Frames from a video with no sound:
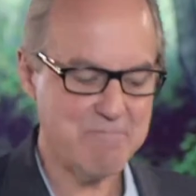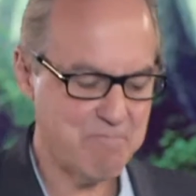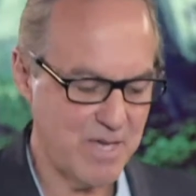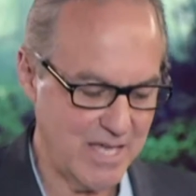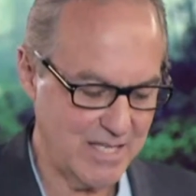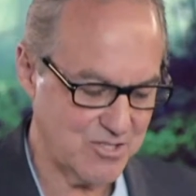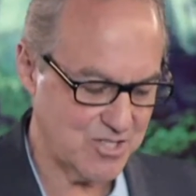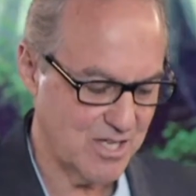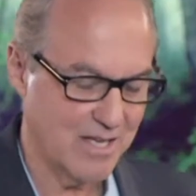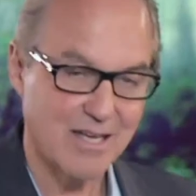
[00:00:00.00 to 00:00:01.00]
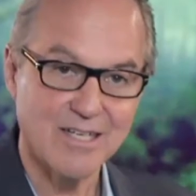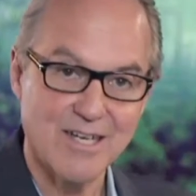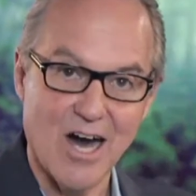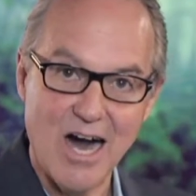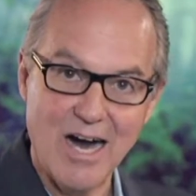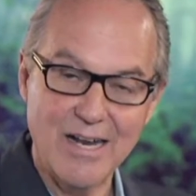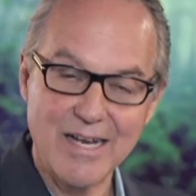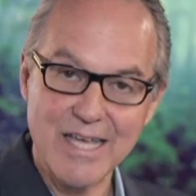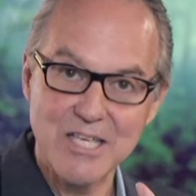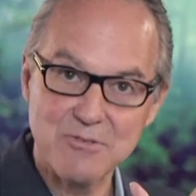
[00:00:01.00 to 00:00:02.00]
means God
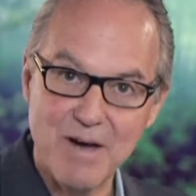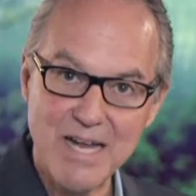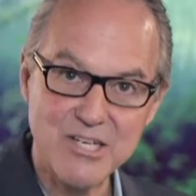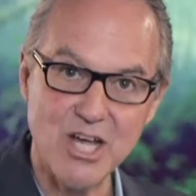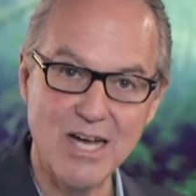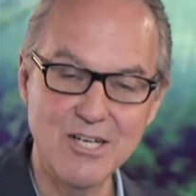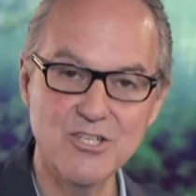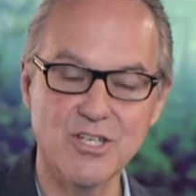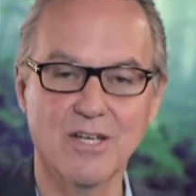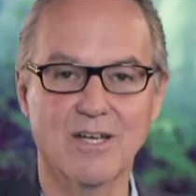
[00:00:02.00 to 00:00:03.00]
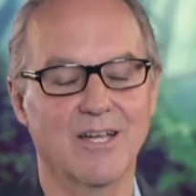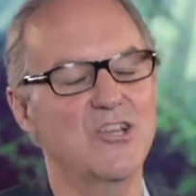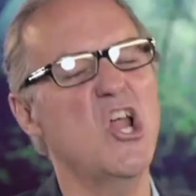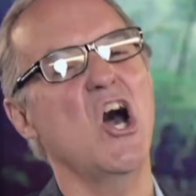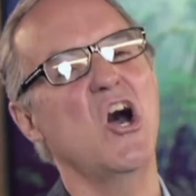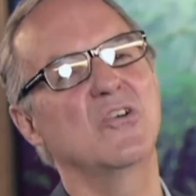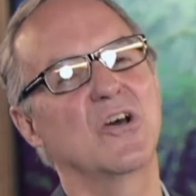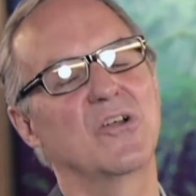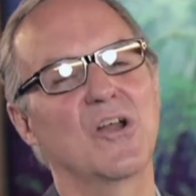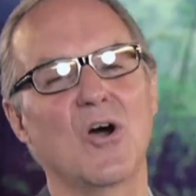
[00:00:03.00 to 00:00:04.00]
is my judge?
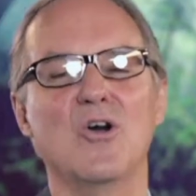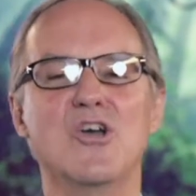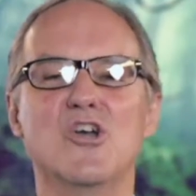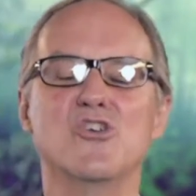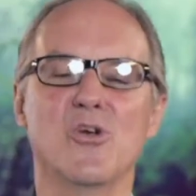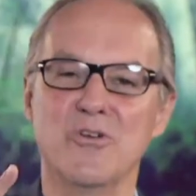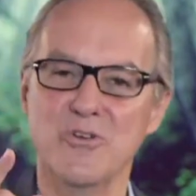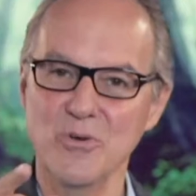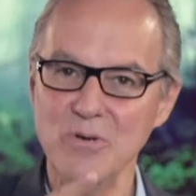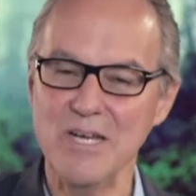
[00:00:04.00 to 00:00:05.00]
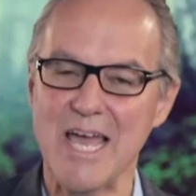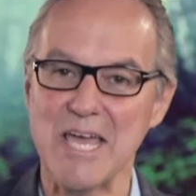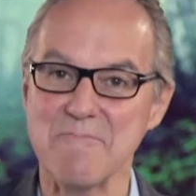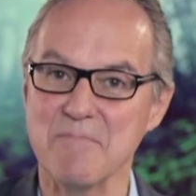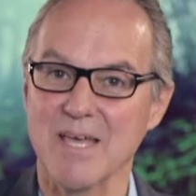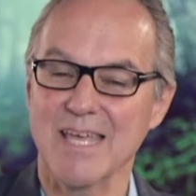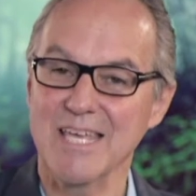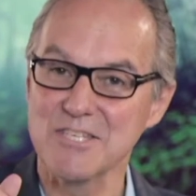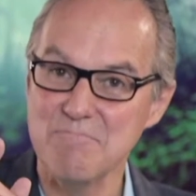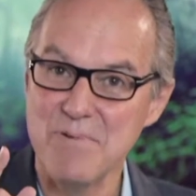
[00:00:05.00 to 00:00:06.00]
No. Your new name
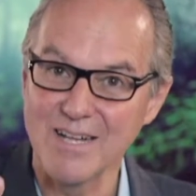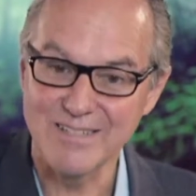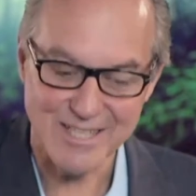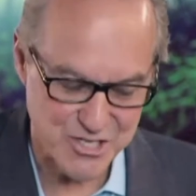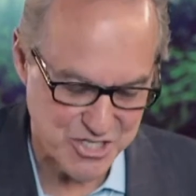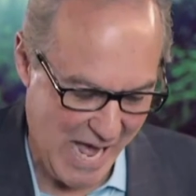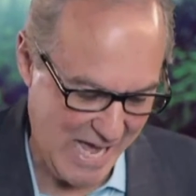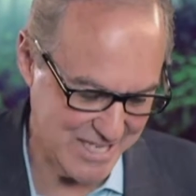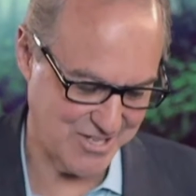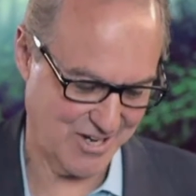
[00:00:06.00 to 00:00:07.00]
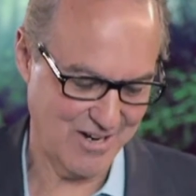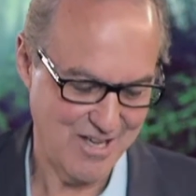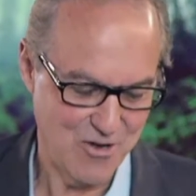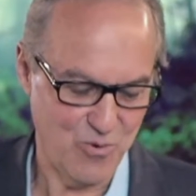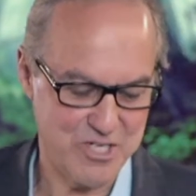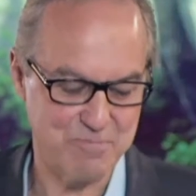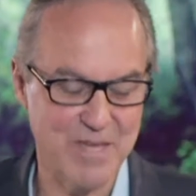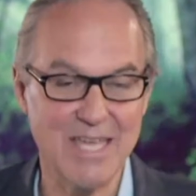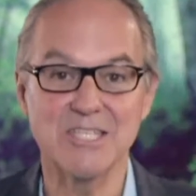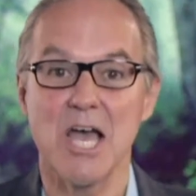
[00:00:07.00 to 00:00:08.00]
is Belteshazzar, which
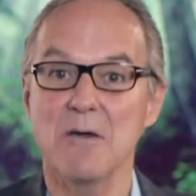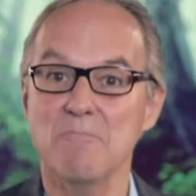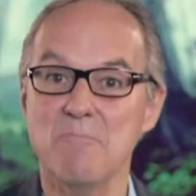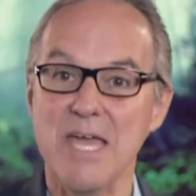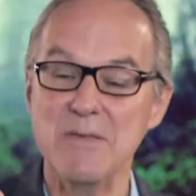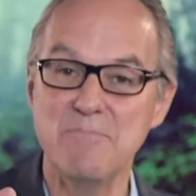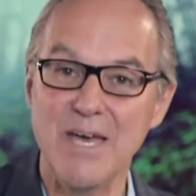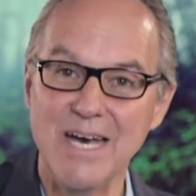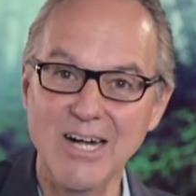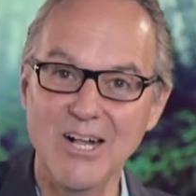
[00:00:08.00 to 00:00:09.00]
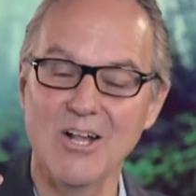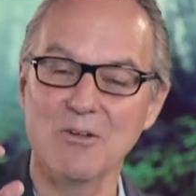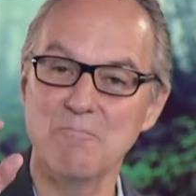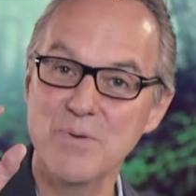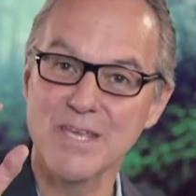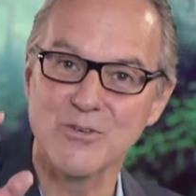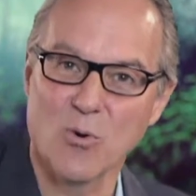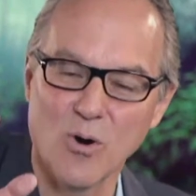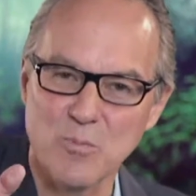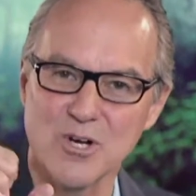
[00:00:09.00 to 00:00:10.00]
means may Bel be
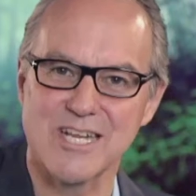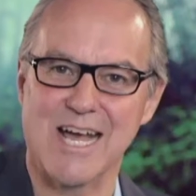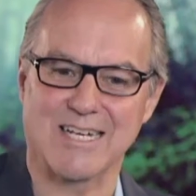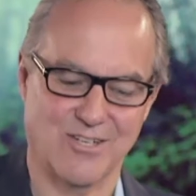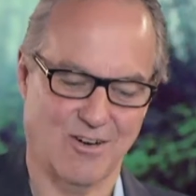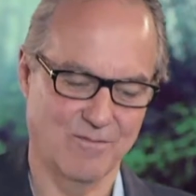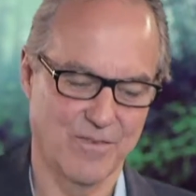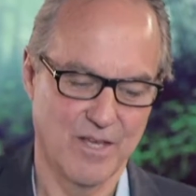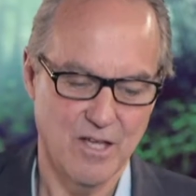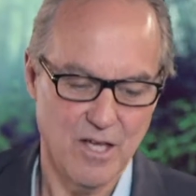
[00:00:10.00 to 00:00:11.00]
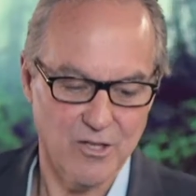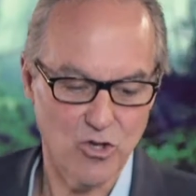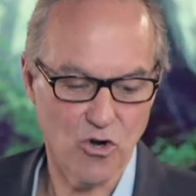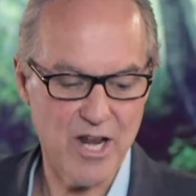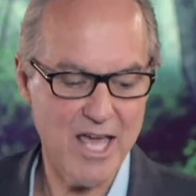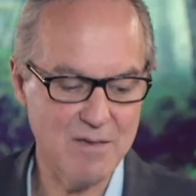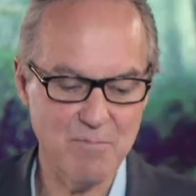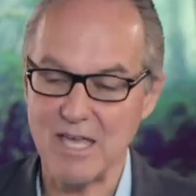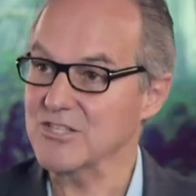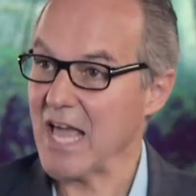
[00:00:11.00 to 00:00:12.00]
your protector. Your name
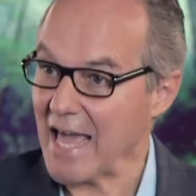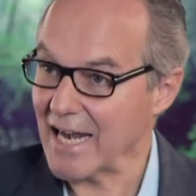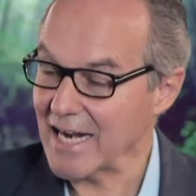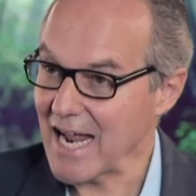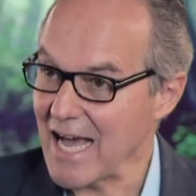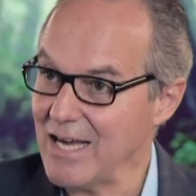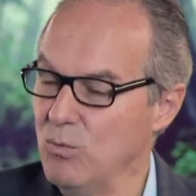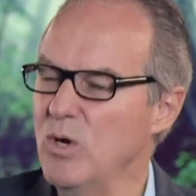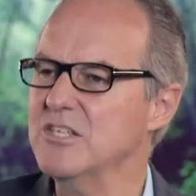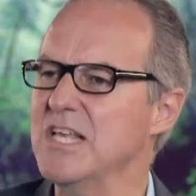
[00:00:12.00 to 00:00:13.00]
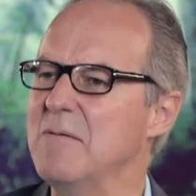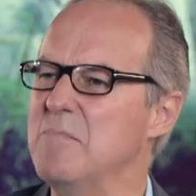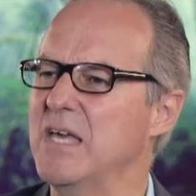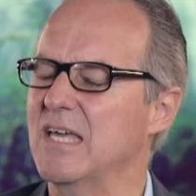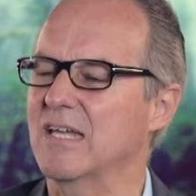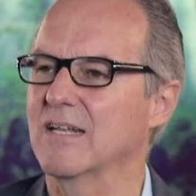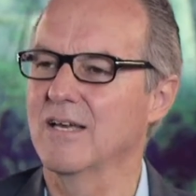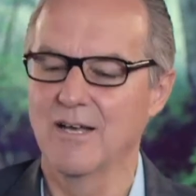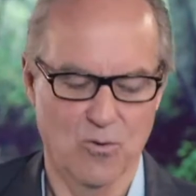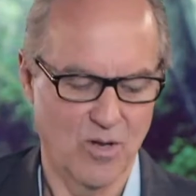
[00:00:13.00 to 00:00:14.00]
is Hananiah. What does that mean?
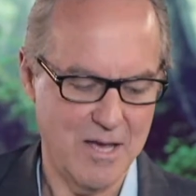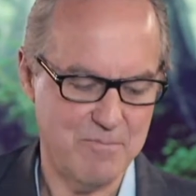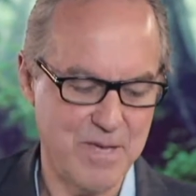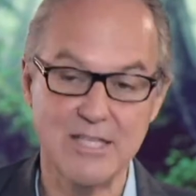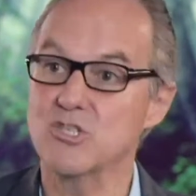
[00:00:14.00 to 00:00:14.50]
Well, that means